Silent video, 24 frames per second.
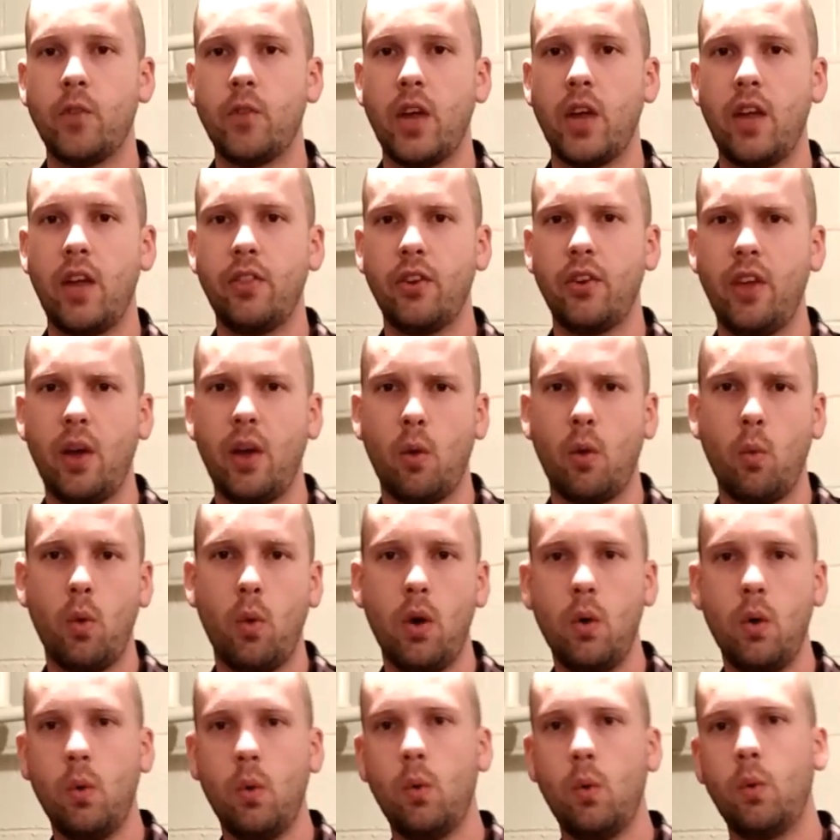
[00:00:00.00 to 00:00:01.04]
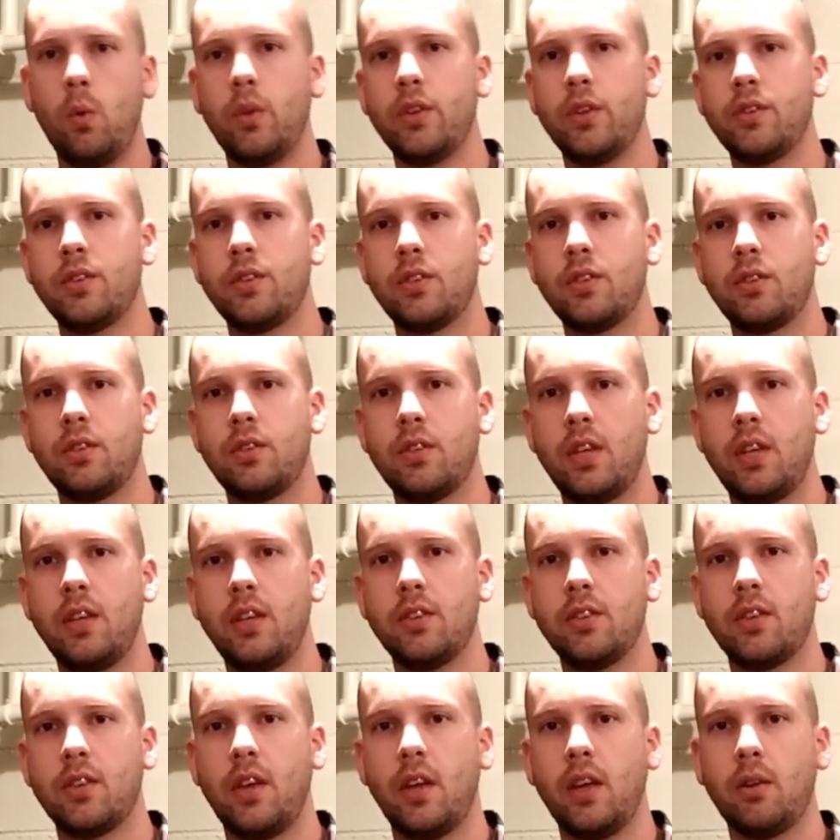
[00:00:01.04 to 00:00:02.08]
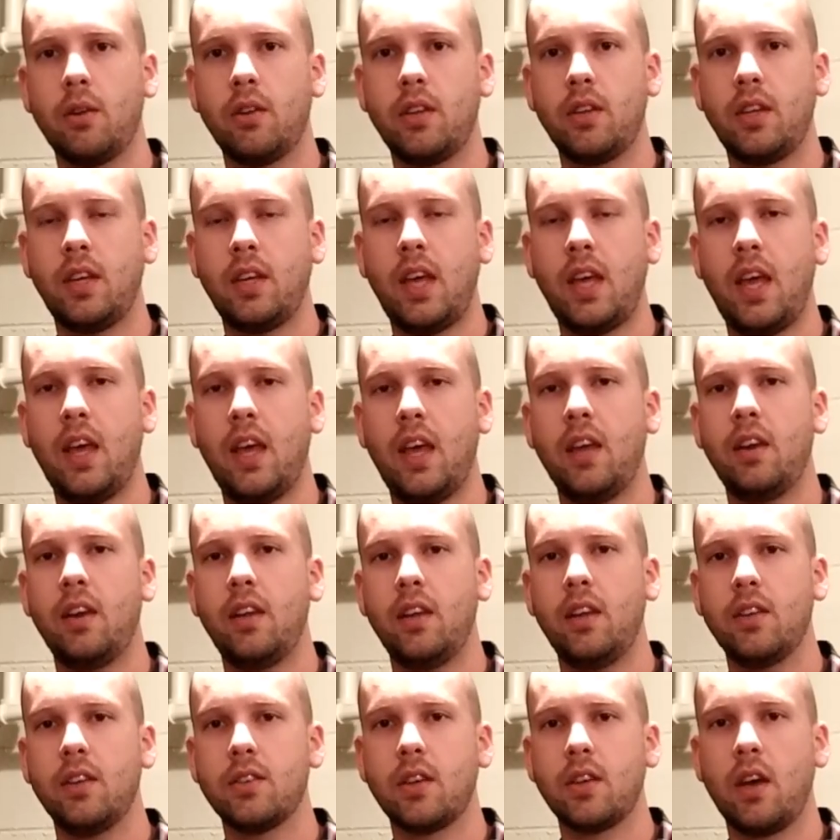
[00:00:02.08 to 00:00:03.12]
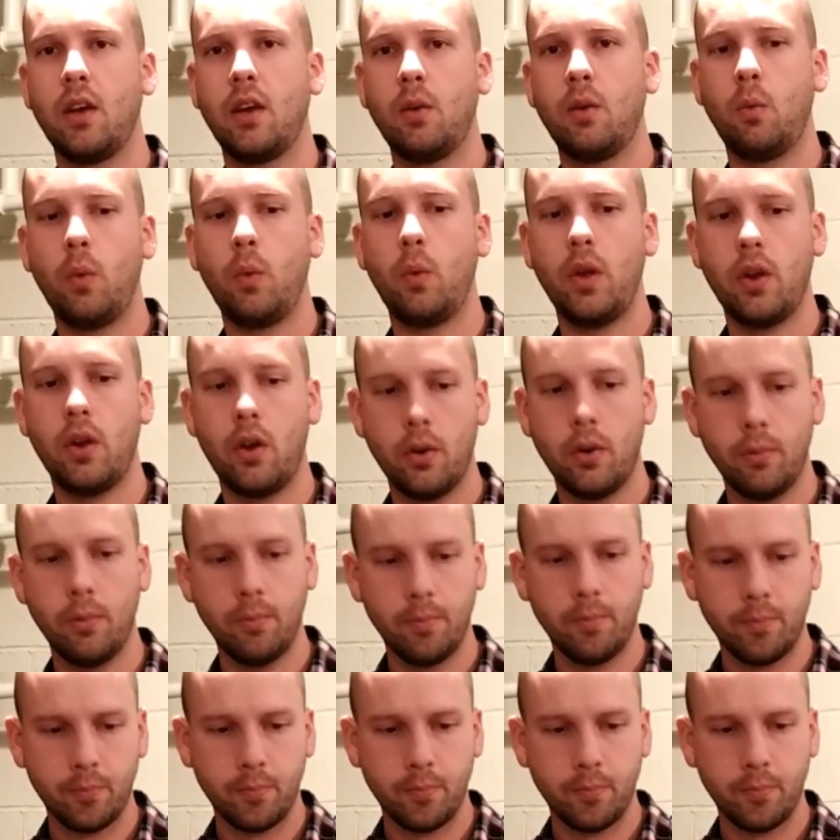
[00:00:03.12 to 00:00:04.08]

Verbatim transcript: And they're like, whoa, this tastes like candy. It's kind of weird.